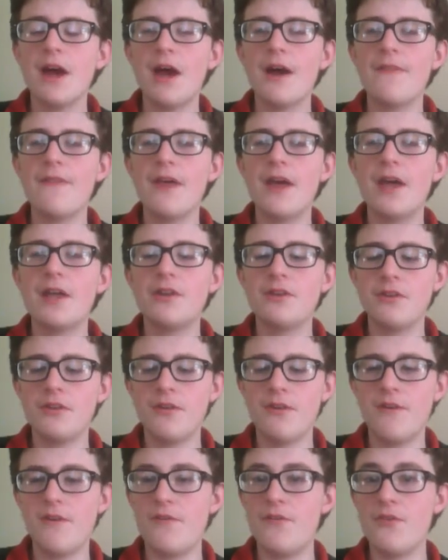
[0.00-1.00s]
and then
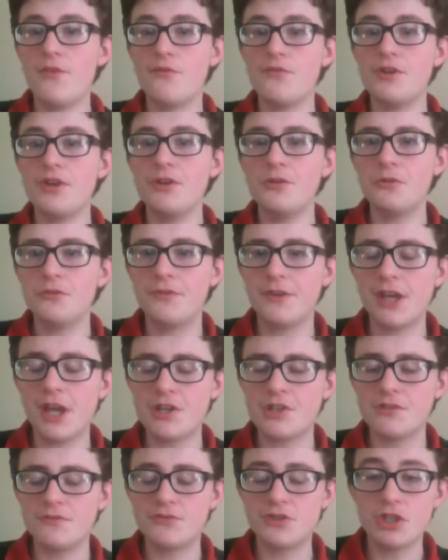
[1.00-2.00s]
the
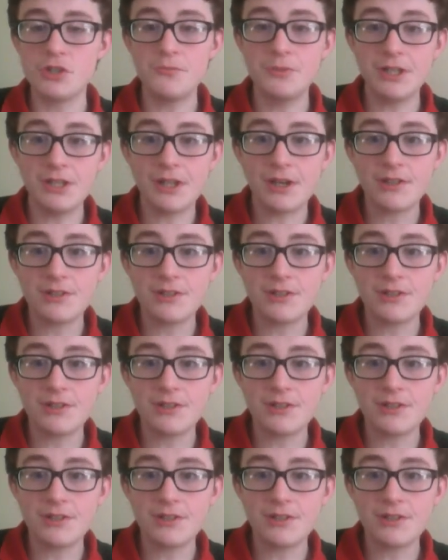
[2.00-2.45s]
reunification of Germany in